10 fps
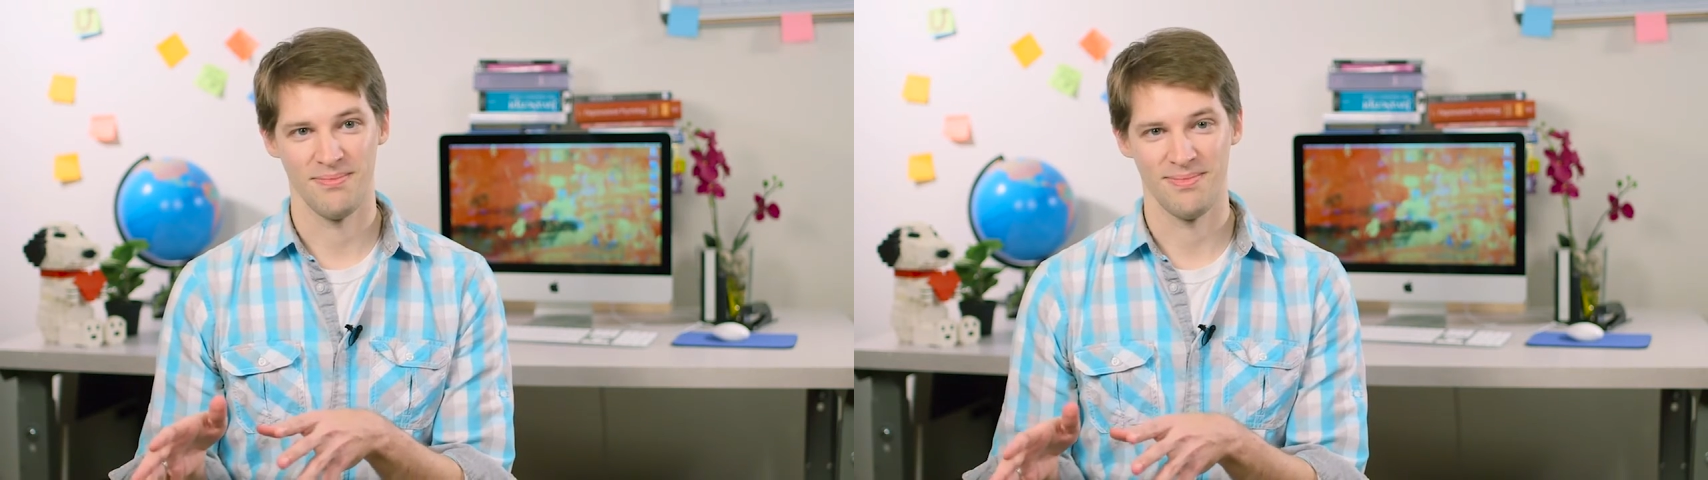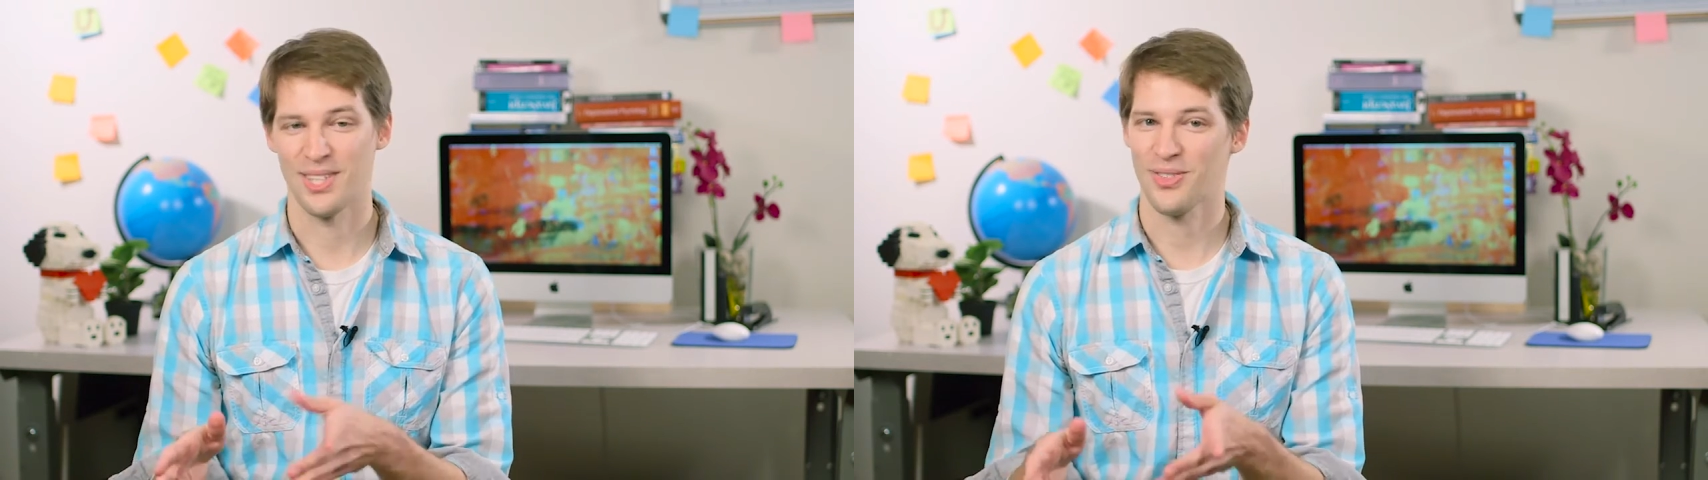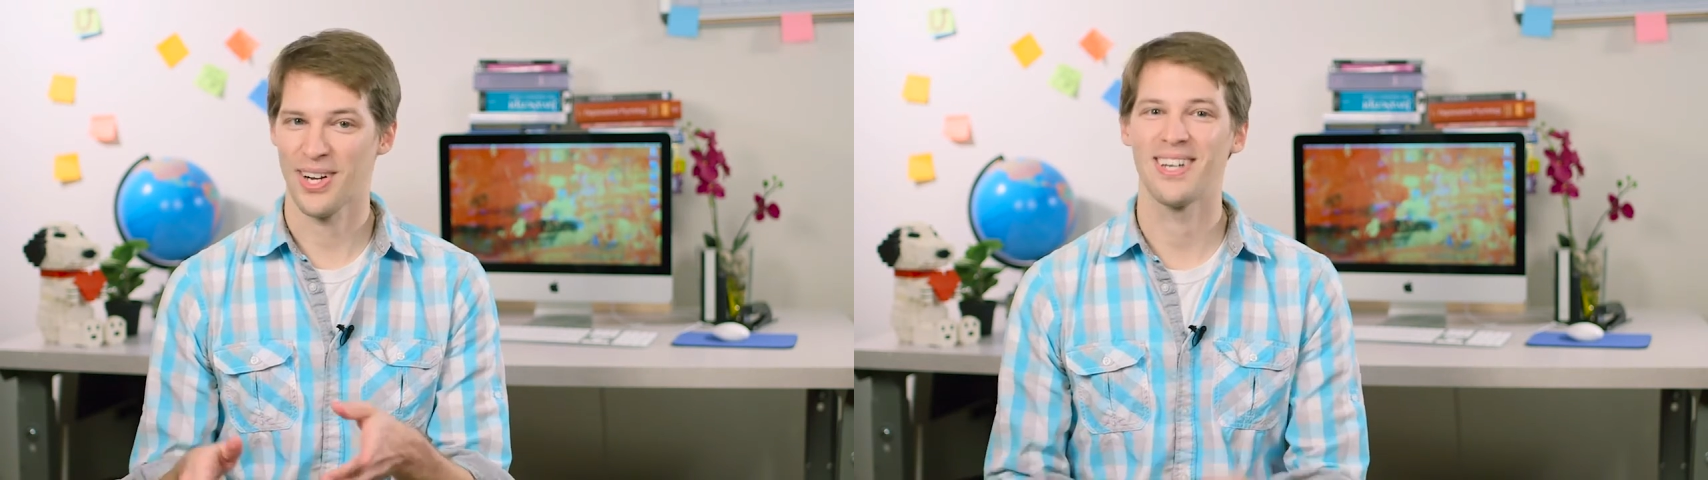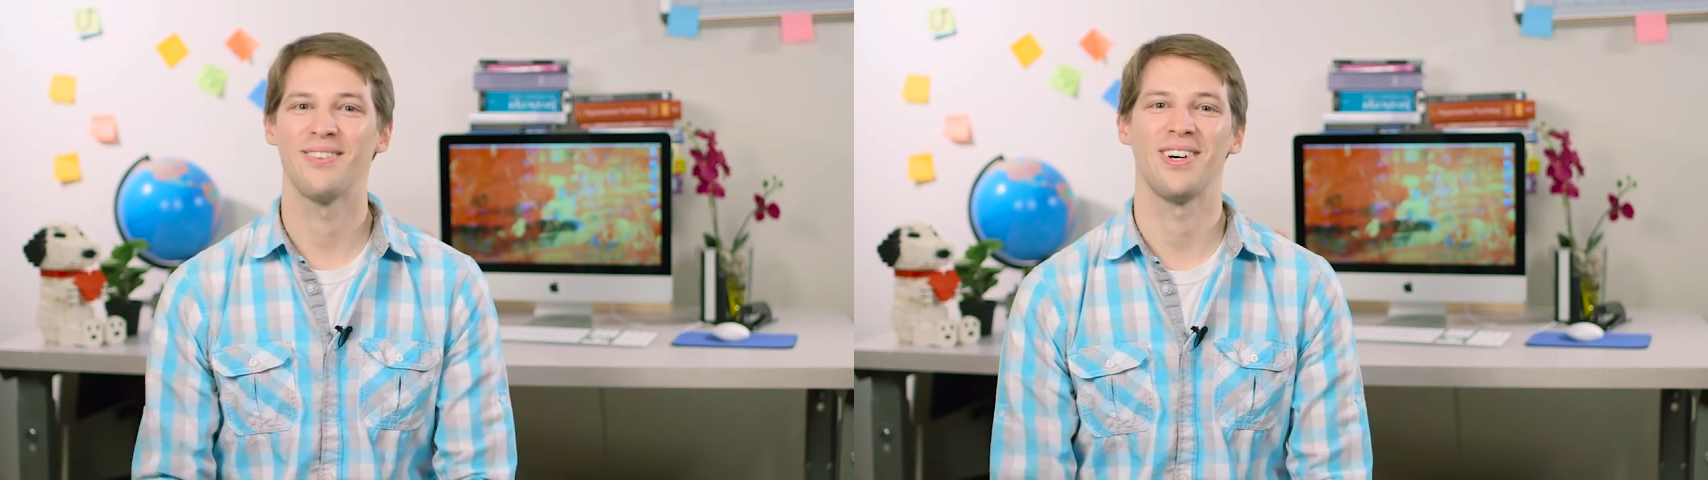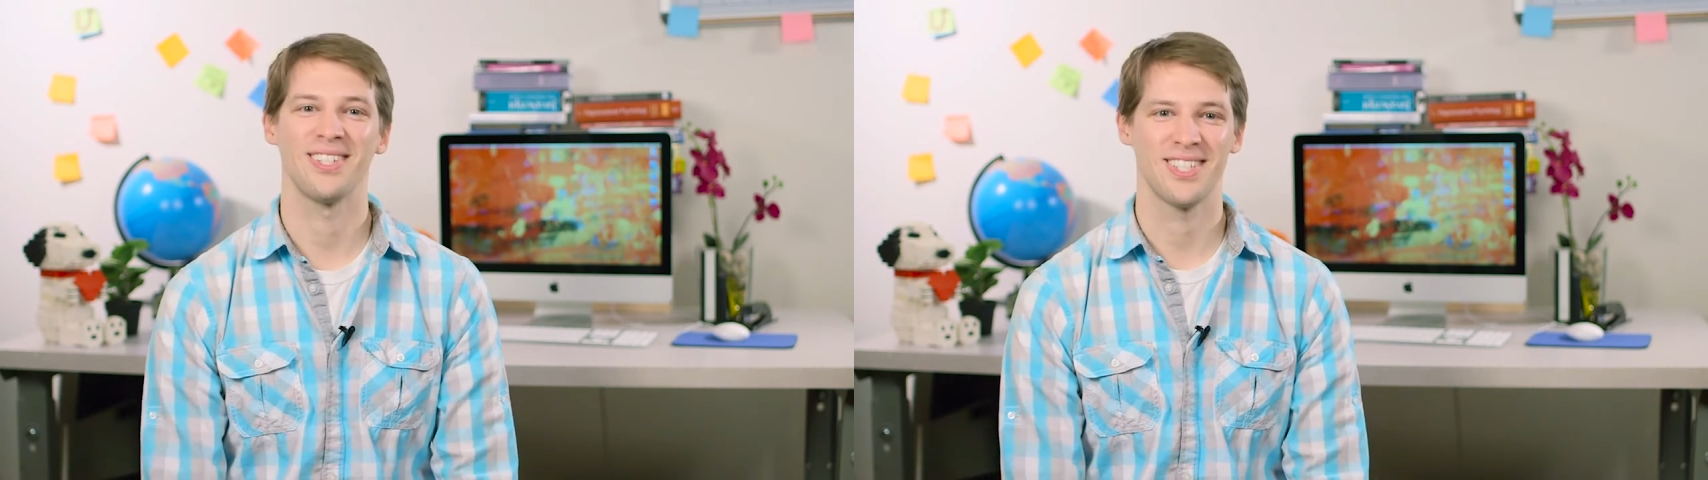That's right, a
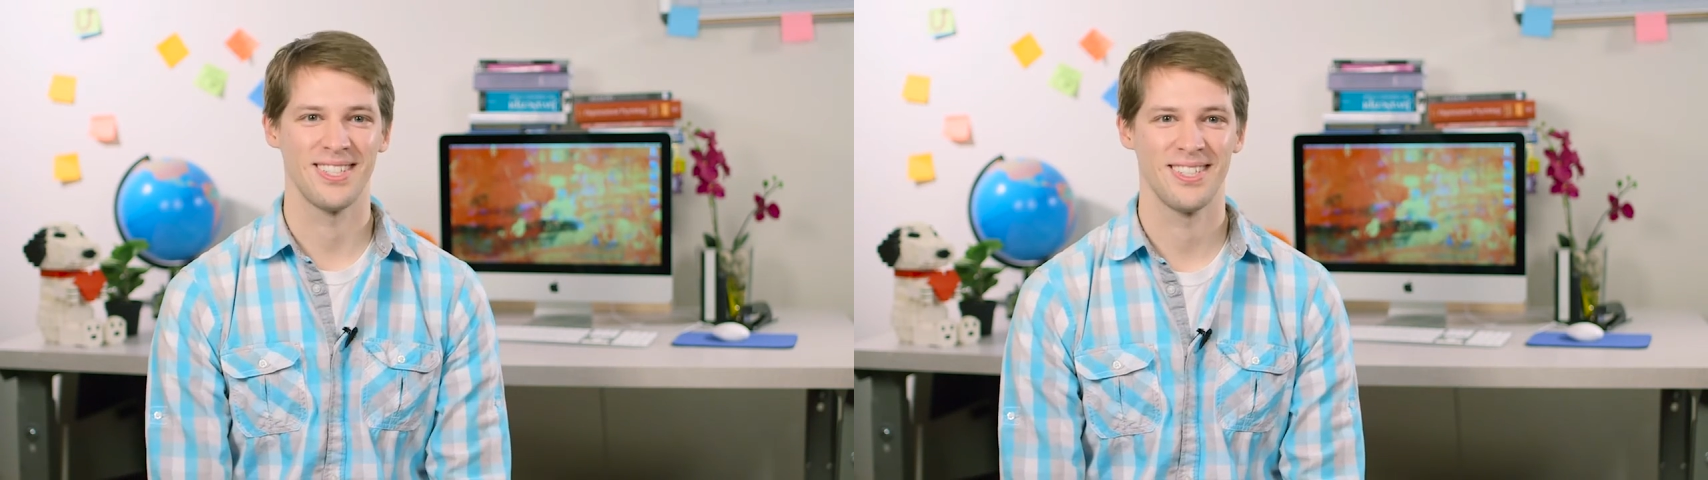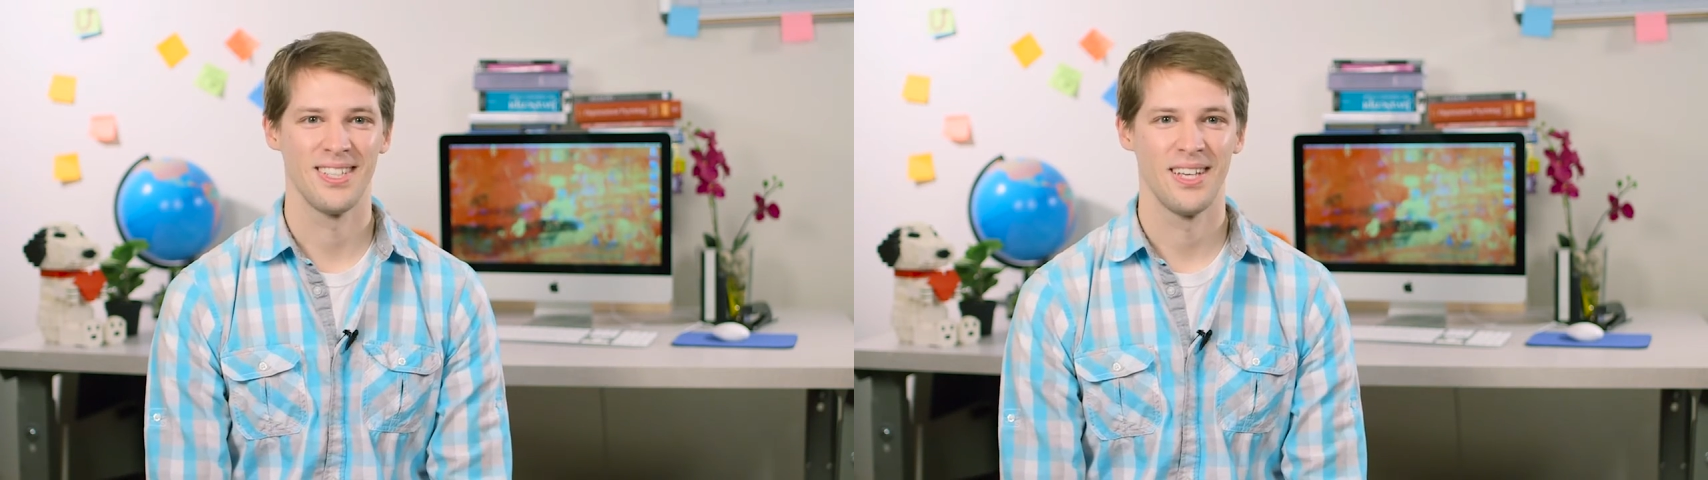function.